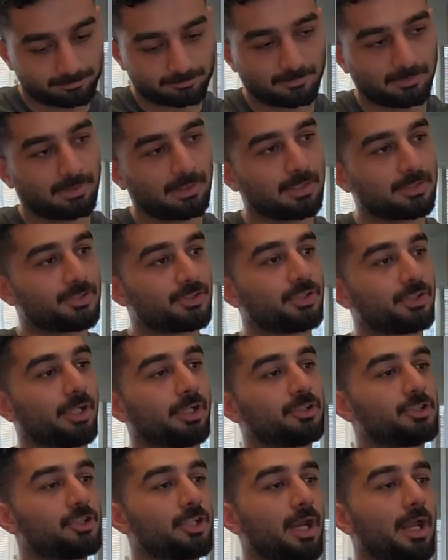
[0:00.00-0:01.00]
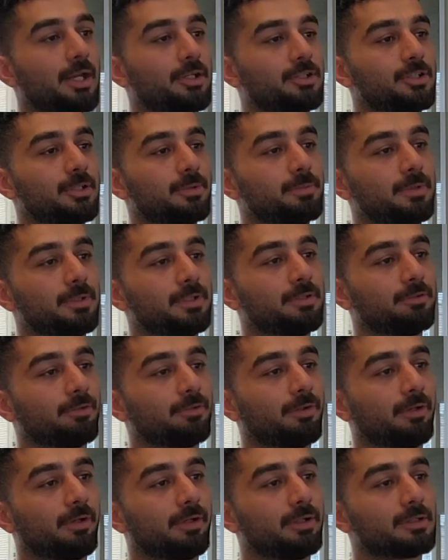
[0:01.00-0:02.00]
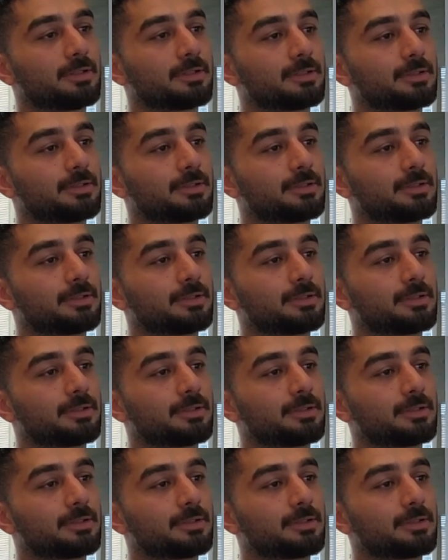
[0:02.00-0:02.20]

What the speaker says: Let's check ChatGPT for this.